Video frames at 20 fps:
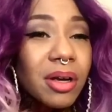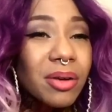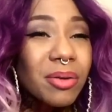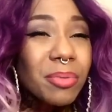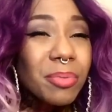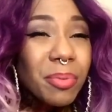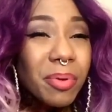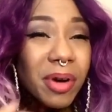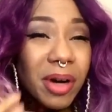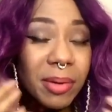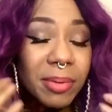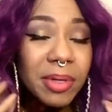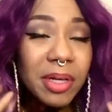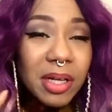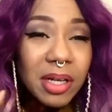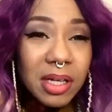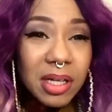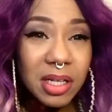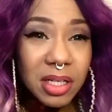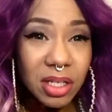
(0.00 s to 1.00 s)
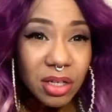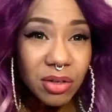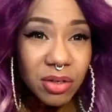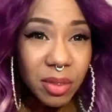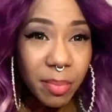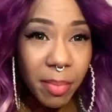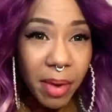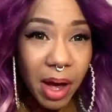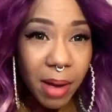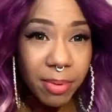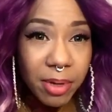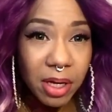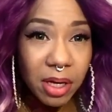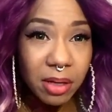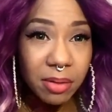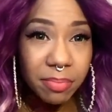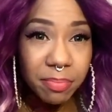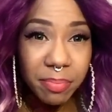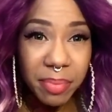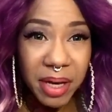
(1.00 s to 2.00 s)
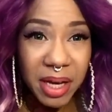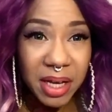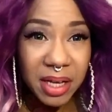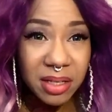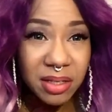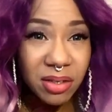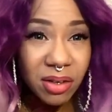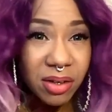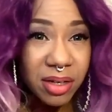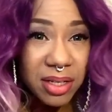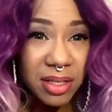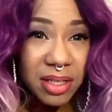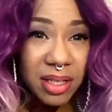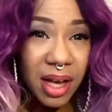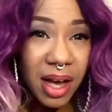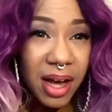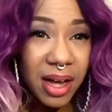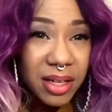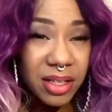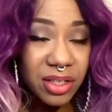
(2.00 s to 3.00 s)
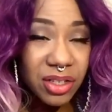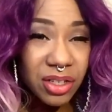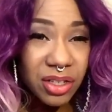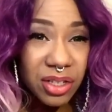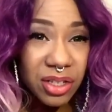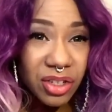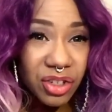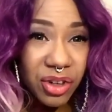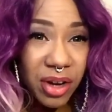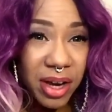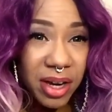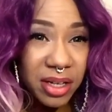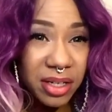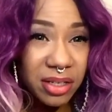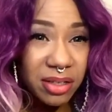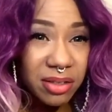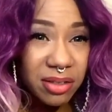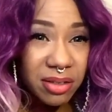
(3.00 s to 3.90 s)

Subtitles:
you're probably going to need to use a bobby pins on the sides just to try to,